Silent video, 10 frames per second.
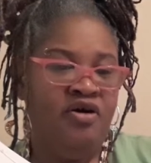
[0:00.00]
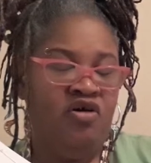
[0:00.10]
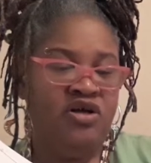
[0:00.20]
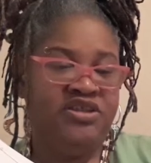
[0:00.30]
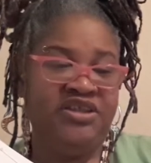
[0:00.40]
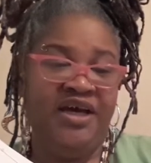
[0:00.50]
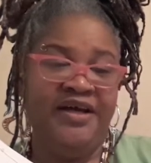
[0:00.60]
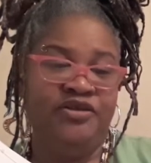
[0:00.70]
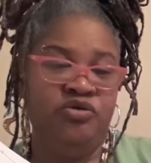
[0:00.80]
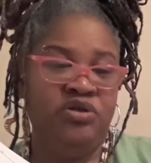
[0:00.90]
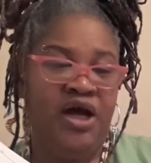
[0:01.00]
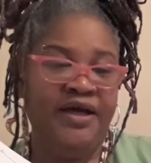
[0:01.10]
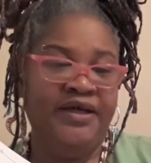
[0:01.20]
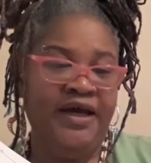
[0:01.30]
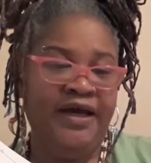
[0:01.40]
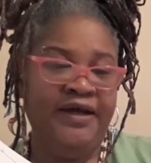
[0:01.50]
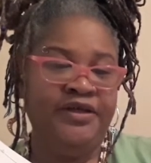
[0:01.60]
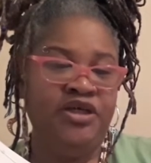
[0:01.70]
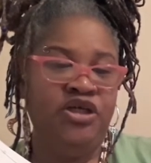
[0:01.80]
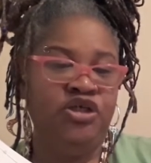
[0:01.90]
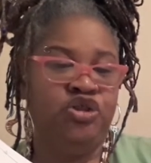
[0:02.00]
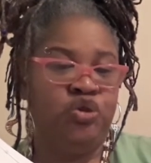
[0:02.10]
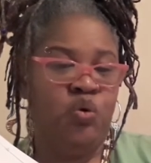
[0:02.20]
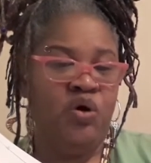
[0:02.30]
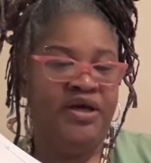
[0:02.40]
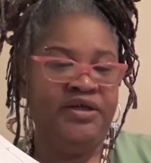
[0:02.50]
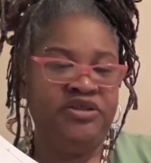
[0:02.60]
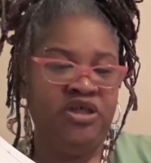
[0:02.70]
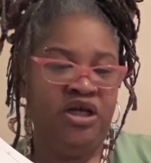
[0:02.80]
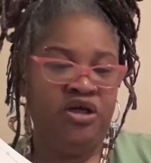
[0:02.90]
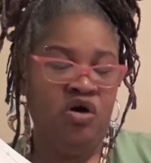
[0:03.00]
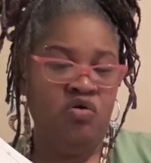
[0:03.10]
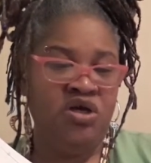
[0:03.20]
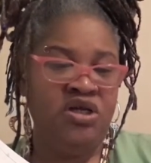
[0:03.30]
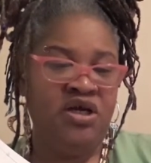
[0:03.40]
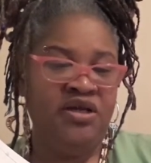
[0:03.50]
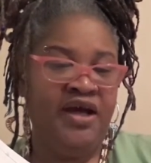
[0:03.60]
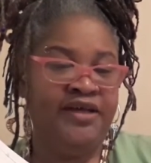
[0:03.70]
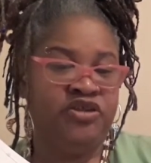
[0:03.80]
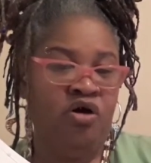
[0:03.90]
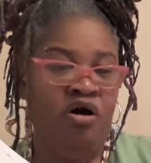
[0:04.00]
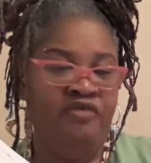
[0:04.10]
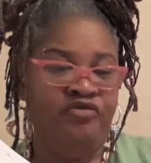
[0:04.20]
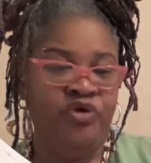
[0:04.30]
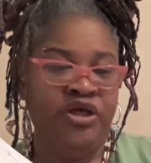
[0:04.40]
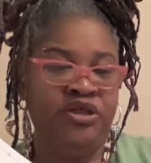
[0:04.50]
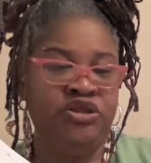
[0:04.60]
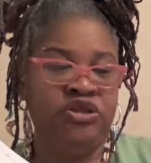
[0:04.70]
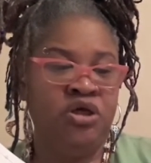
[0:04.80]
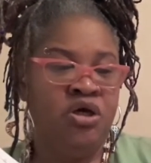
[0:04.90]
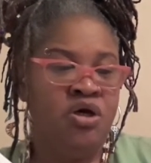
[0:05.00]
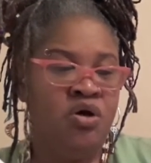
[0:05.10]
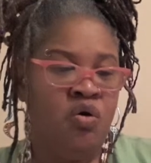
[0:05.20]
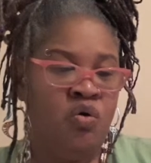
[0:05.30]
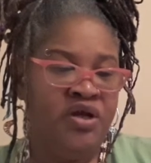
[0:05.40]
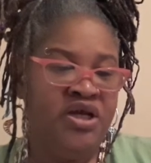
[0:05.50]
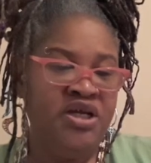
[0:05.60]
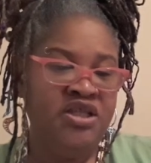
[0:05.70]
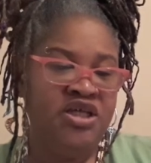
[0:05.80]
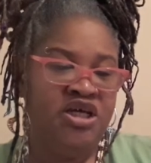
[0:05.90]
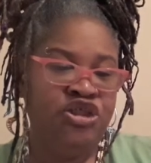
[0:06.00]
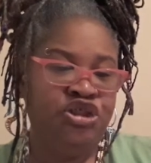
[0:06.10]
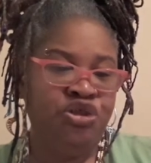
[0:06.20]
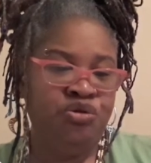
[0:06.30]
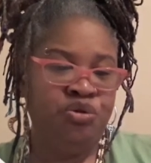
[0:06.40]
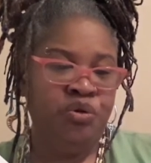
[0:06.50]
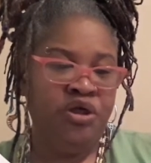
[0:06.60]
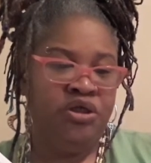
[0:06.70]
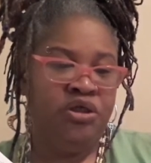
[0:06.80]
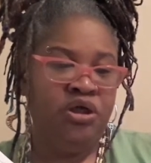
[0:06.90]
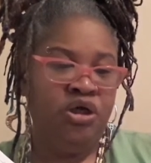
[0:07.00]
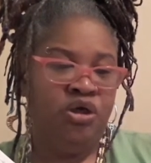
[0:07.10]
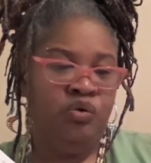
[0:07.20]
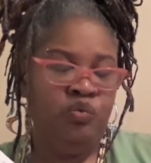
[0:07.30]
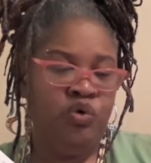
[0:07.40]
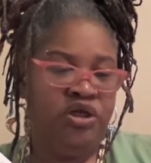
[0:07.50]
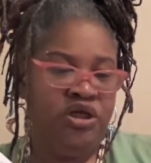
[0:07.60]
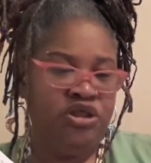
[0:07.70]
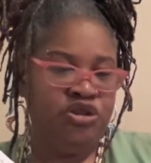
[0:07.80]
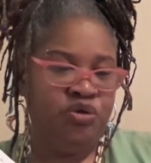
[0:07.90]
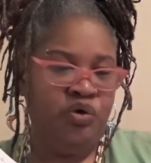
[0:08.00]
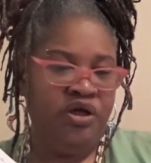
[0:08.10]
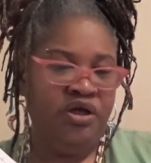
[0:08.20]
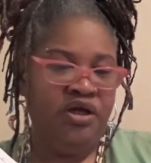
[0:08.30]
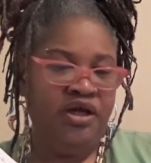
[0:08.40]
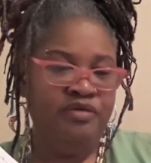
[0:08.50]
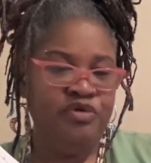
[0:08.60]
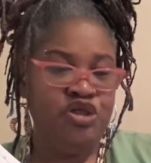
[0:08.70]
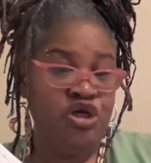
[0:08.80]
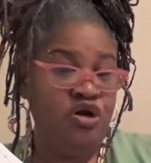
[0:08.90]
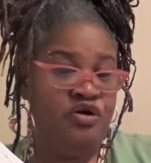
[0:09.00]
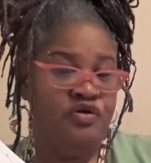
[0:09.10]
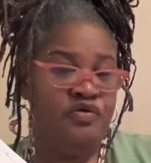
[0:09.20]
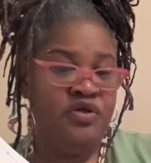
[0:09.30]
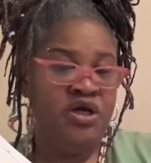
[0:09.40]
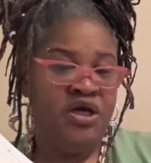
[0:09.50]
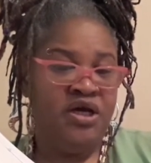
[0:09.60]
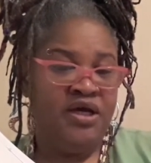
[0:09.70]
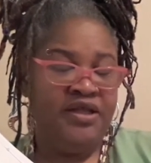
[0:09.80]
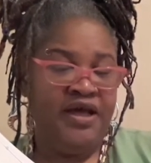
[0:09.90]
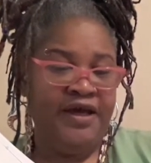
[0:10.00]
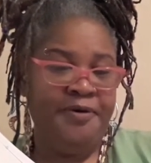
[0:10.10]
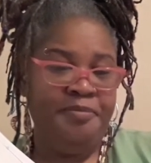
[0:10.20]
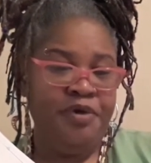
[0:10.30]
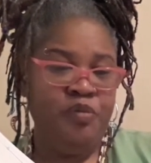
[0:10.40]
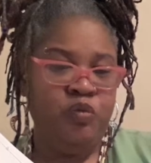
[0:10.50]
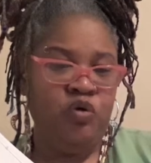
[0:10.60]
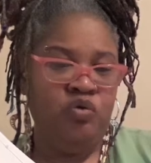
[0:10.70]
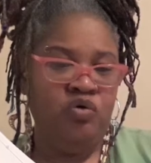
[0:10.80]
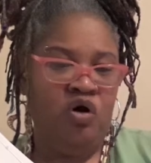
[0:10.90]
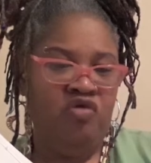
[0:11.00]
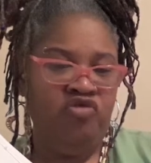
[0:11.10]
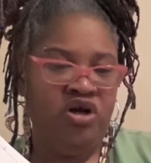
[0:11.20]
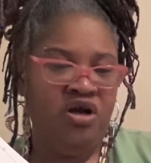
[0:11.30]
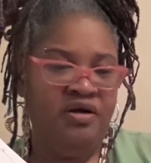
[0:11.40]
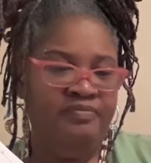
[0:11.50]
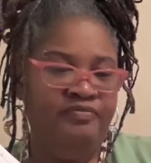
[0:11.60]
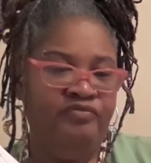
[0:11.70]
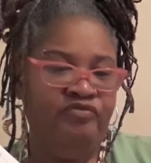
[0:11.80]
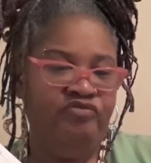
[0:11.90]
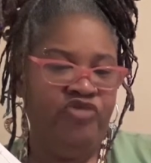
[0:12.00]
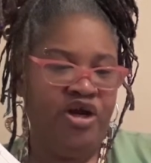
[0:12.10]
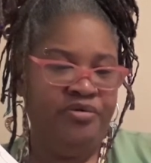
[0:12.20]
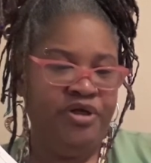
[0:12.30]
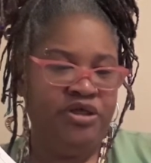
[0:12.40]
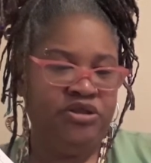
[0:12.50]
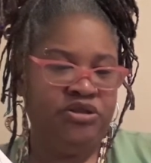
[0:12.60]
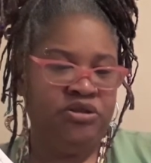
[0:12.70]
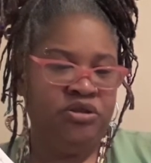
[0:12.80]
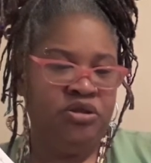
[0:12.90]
are said to like candy, toys, and coconut as offerings or anything children would enjoy. In return, they help people overcome various